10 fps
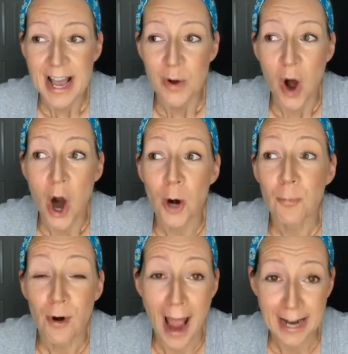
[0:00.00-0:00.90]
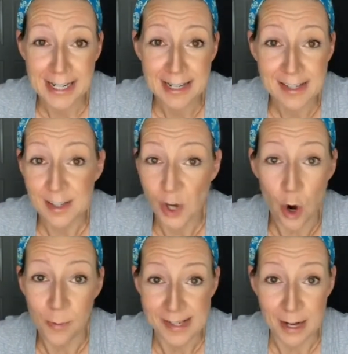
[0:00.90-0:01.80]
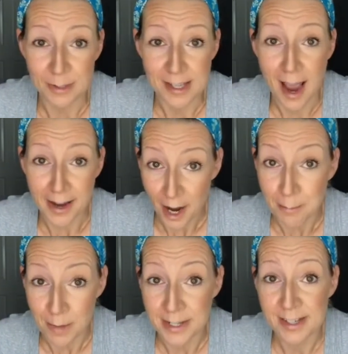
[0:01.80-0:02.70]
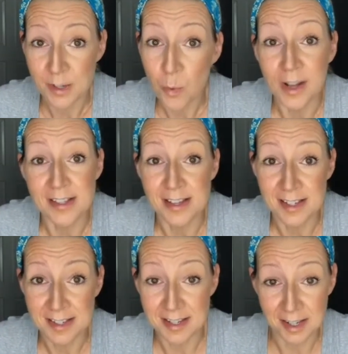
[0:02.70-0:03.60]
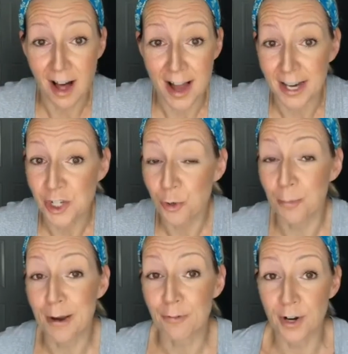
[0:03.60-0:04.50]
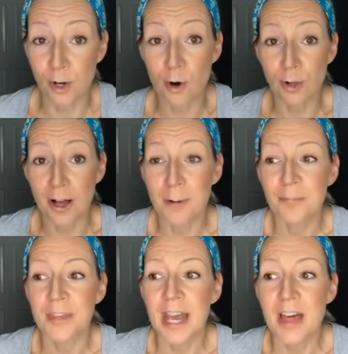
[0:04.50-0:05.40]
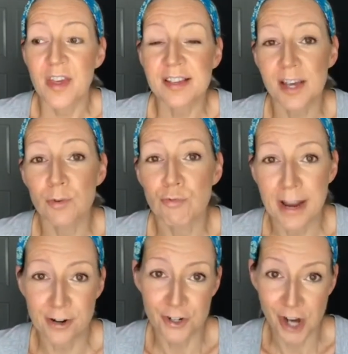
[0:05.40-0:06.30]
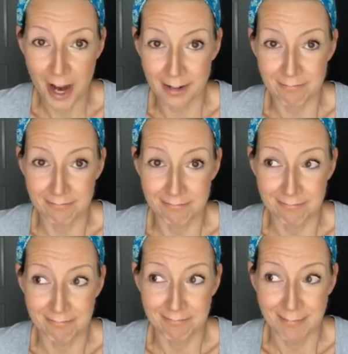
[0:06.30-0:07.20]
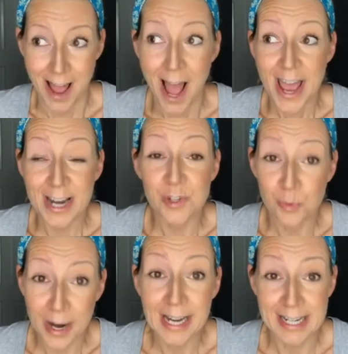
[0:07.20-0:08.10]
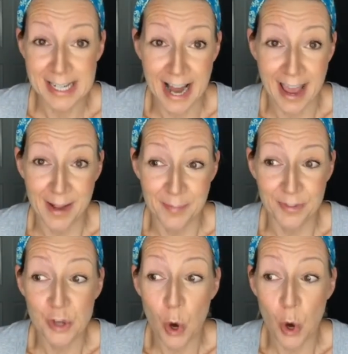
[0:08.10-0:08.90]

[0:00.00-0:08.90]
our practice is always outside on Mondays and Wednesdays at 6 o'clock. I do it with my friend Nicola. They said rain or shine. it is raining today. So